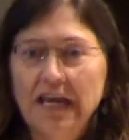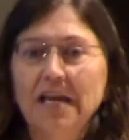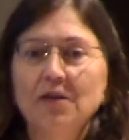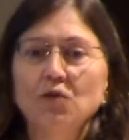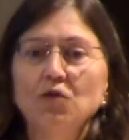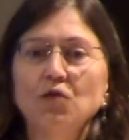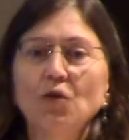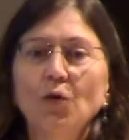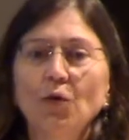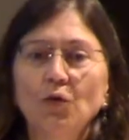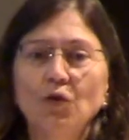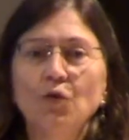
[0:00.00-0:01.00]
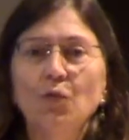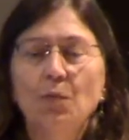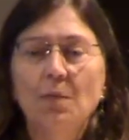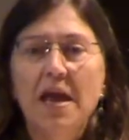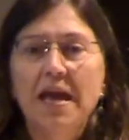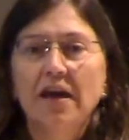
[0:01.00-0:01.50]
And so you
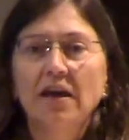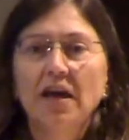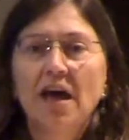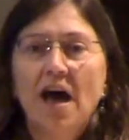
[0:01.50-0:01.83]
make